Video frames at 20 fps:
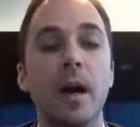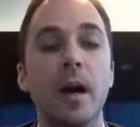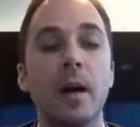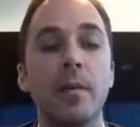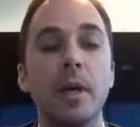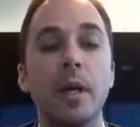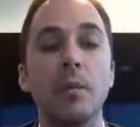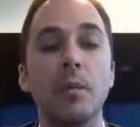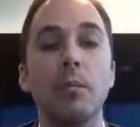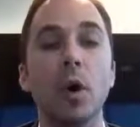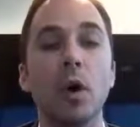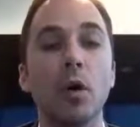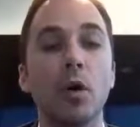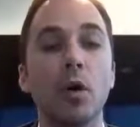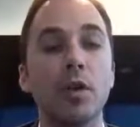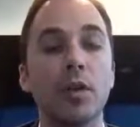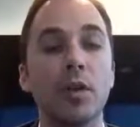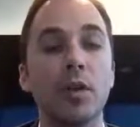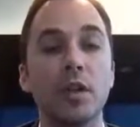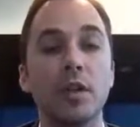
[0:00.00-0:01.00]
in
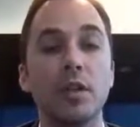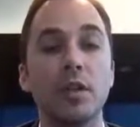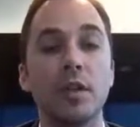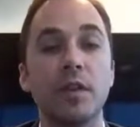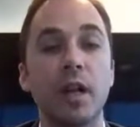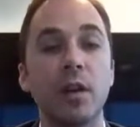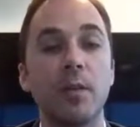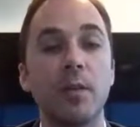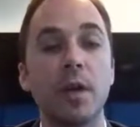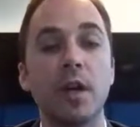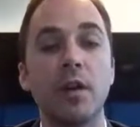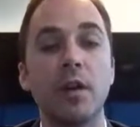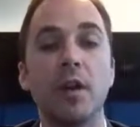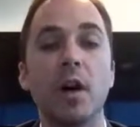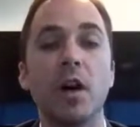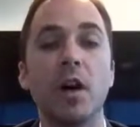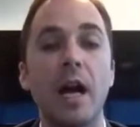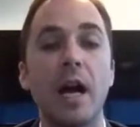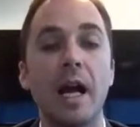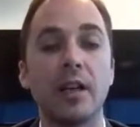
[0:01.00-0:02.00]
both the development of
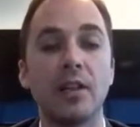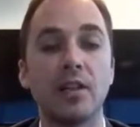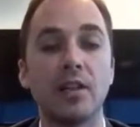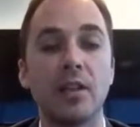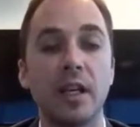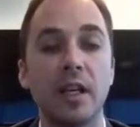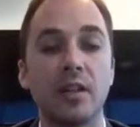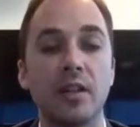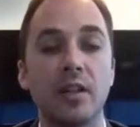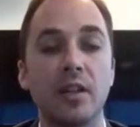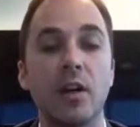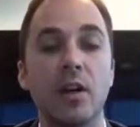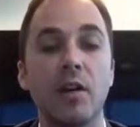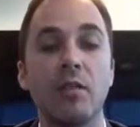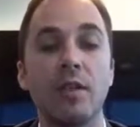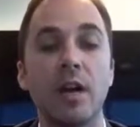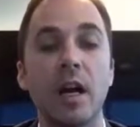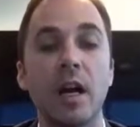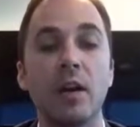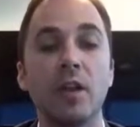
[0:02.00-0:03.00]
our assets and our
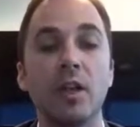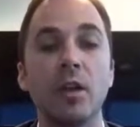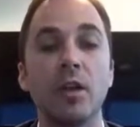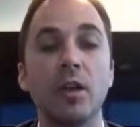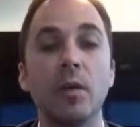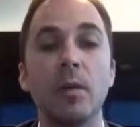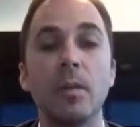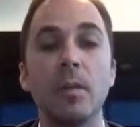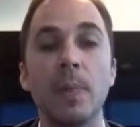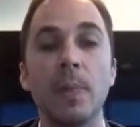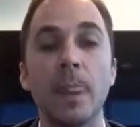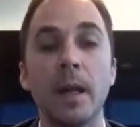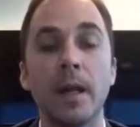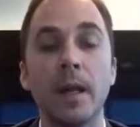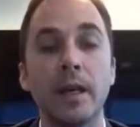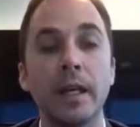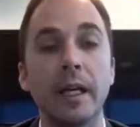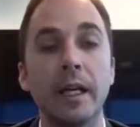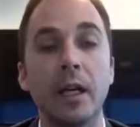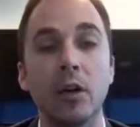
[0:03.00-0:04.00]
value,
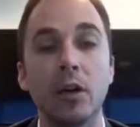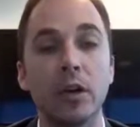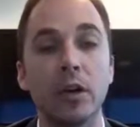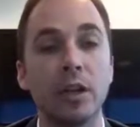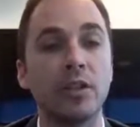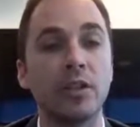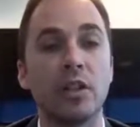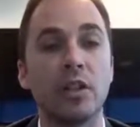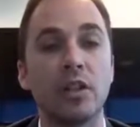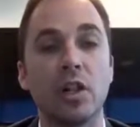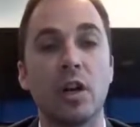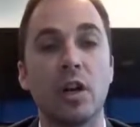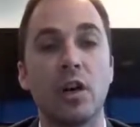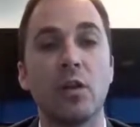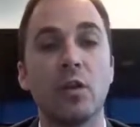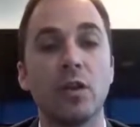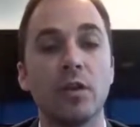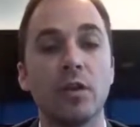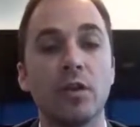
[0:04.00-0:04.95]
increasing shareholder